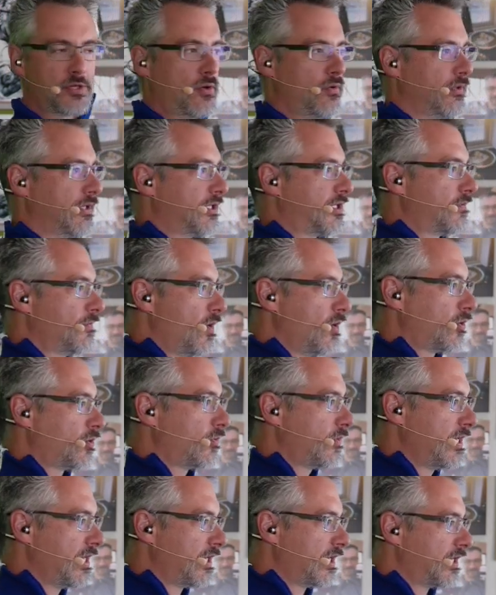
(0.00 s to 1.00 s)
Holy smokes,
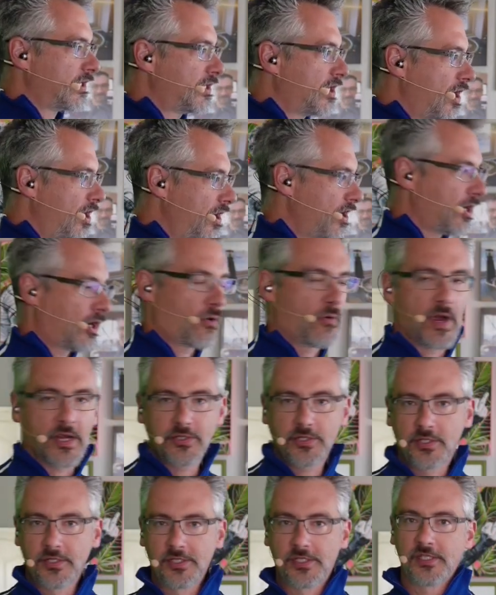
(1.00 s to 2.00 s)
we did a ton of
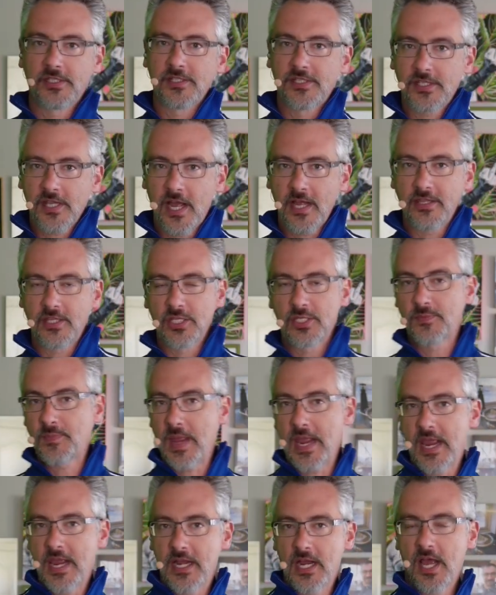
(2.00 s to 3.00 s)
questions inside the
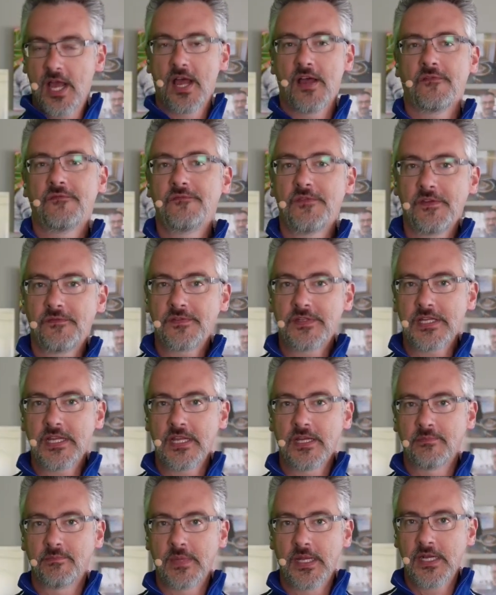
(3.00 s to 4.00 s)
span of
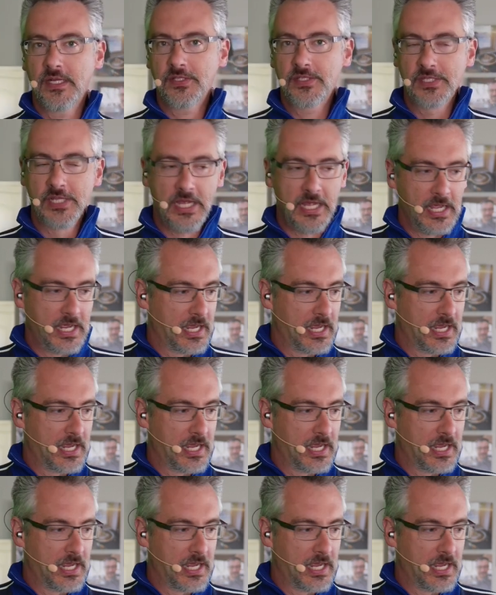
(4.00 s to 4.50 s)
15 minutes.